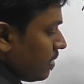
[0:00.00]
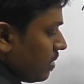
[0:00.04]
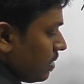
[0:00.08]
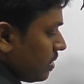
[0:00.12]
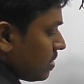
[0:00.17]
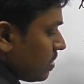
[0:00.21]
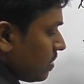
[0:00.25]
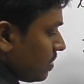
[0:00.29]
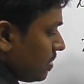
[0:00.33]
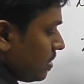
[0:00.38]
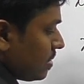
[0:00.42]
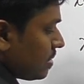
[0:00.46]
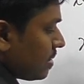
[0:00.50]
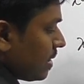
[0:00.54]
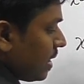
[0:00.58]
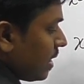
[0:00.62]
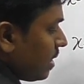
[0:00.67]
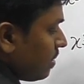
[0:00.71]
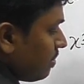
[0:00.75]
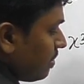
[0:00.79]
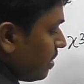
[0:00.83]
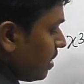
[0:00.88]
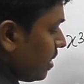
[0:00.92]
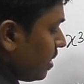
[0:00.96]
so this
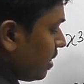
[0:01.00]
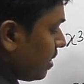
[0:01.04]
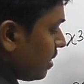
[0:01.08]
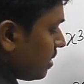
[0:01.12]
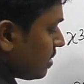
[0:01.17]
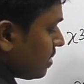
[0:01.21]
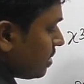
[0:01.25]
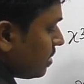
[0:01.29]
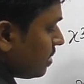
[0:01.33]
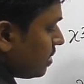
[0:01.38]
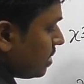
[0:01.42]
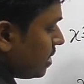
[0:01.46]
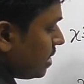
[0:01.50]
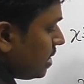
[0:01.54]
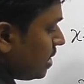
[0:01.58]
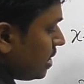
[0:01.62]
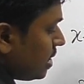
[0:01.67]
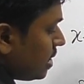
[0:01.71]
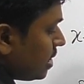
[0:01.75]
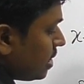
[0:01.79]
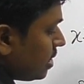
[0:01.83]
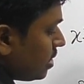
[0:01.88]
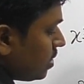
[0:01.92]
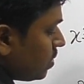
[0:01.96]
can be written as 3
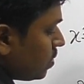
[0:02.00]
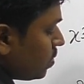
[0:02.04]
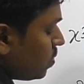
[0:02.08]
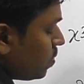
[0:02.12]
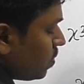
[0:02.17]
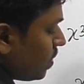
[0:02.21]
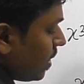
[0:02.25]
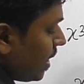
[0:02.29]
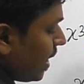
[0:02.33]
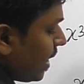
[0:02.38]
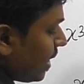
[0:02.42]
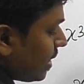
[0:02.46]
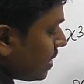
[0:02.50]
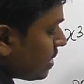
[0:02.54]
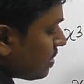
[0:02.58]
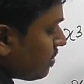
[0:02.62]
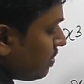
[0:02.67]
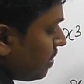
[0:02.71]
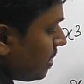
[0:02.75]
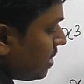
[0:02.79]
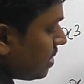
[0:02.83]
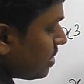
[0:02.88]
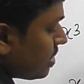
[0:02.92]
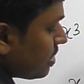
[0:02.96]
into x
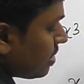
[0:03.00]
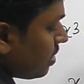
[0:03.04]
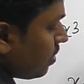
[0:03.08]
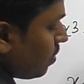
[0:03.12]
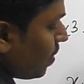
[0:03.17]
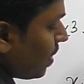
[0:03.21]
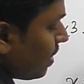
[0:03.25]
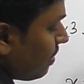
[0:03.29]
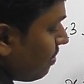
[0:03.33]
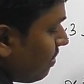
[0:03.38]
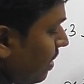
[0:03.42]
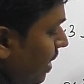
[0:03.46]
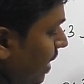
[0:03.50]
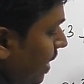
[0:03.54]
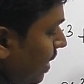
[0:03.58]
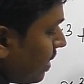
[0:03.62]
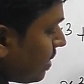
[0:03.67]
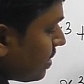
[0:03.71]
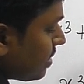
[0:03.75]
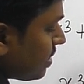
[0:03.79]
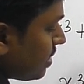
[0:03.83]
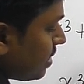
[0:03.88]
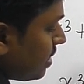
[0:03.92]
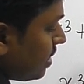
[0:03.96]
plus 1 by
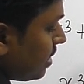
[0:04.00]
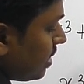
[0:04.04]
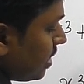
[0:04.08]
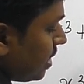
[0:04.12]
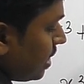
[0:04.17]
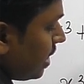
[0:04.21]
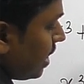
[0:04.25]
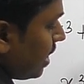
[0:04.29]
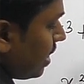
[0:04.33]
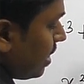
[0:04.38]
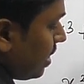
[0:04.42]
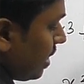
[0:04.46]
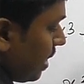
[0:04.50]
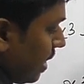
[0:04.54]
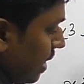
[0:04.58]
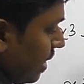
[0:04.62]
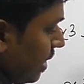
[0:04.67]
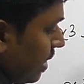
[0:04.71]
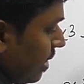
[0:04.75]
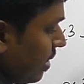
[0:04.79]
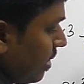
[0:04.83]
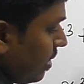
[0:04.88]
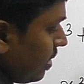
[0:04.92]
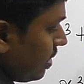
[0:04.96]
x. And
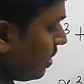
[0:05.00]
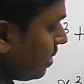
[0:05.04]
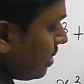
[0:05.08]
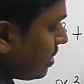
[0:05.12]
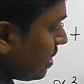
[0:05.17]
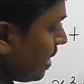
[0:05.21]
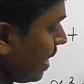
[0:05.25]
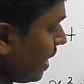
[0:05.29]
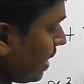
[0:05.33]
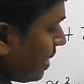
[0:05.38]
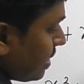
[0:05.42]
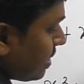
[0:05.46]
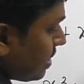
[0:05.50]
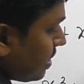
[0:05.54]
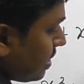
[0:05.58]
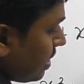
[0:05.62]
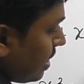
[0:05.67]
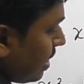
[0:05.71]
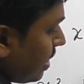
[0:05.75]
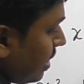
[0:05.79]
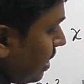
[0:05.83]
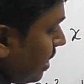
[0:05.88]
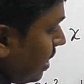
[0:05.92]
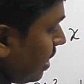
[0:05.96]
here it is x
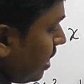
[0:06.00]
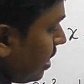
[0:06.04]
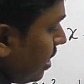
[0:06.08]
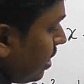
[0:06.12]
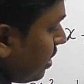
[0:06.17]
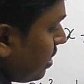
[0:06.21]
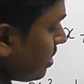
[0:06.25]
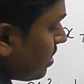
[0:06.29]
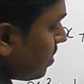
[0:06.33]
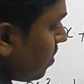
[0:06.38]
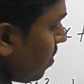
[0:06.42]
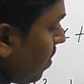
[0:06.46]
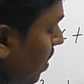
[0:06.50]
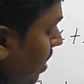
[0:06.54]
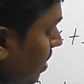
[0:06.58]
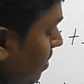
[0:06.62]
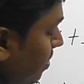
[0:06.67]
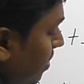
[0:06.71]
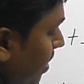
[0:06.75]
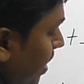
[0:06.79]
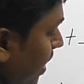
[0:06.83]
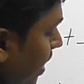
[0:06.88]
and here it is 1 by